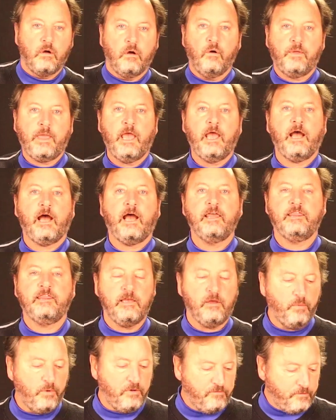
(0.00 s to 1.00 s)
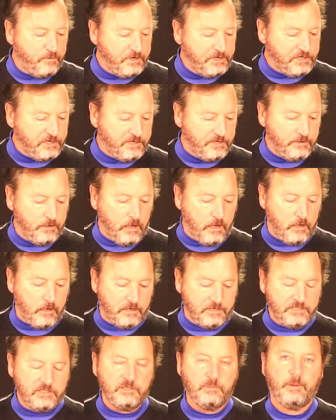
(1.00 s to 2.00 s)
Okay, I think we've reached
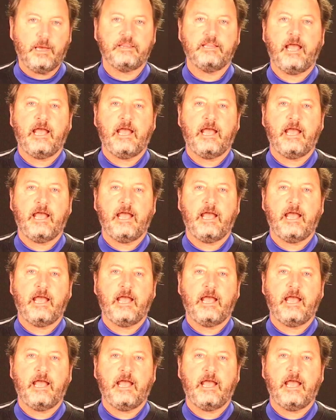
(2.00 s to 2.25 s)
just about